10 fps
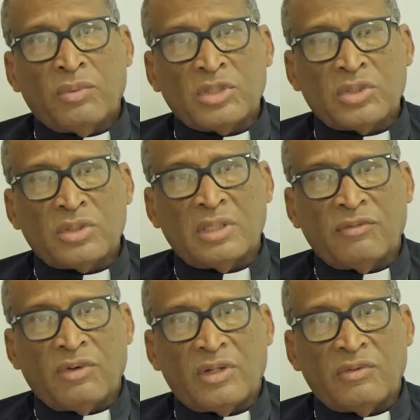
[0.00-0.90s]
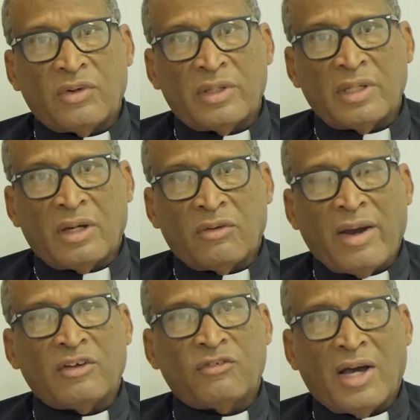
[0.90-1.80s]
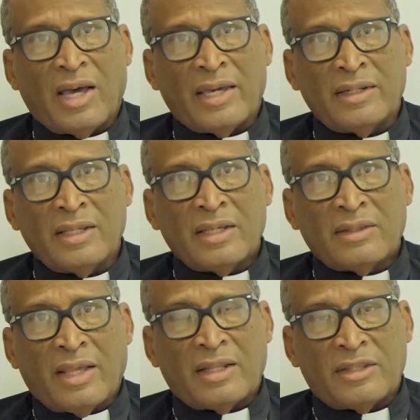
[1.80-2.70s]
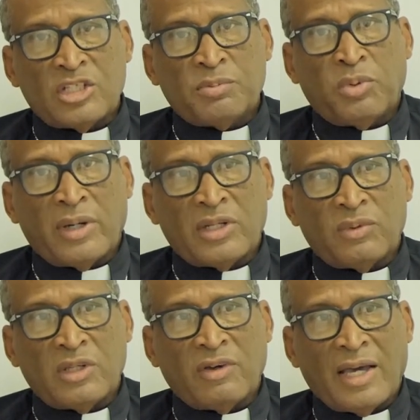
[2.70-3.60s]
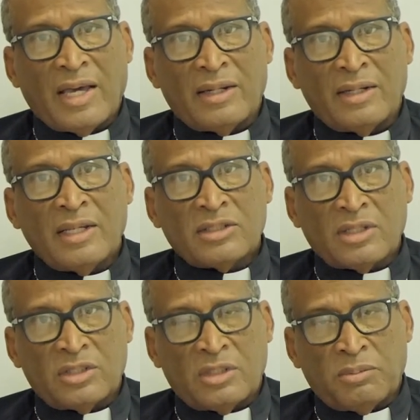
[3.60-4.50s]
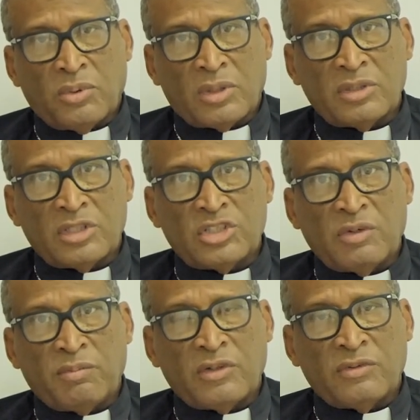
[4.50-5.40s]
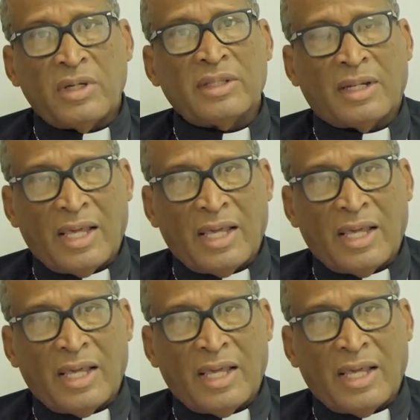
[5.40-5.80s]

were certainly very, very gratified that at this point we've had such an important achievement in the